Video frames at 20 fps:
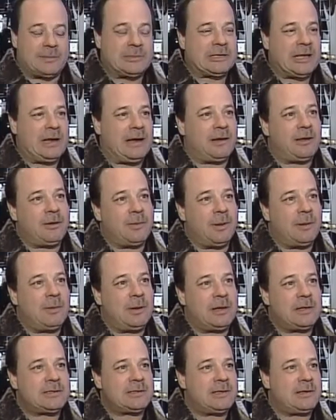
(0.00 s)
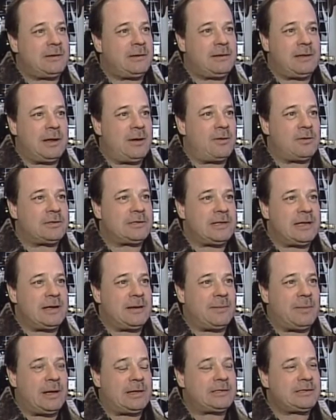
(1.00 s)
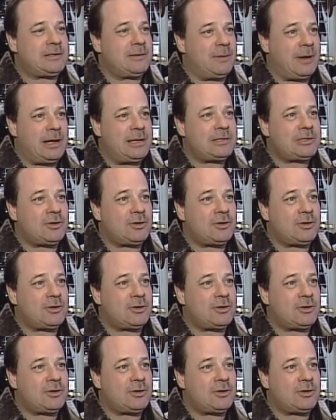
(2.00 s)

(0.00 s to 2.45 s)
upsetting to me because they don't send a bus to my